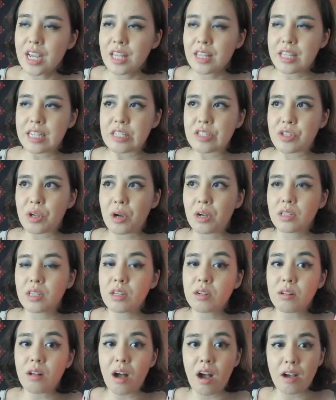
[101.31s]
These are a
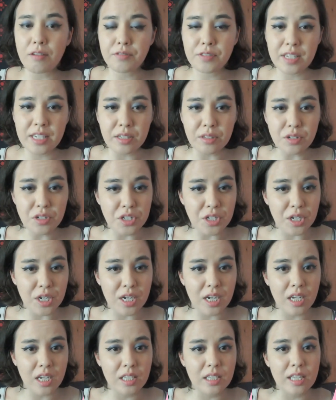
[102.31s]
little off
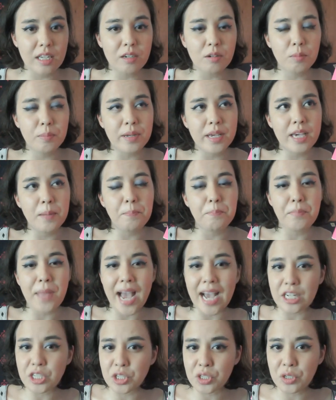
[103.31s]
kilter, a little bit
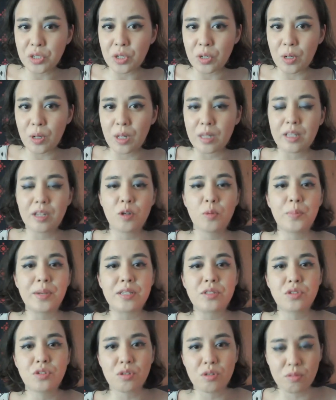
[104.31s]
magical, a little
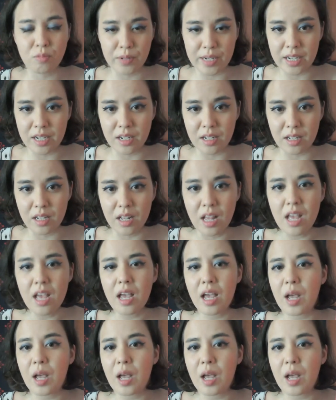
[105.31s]
bit surreal.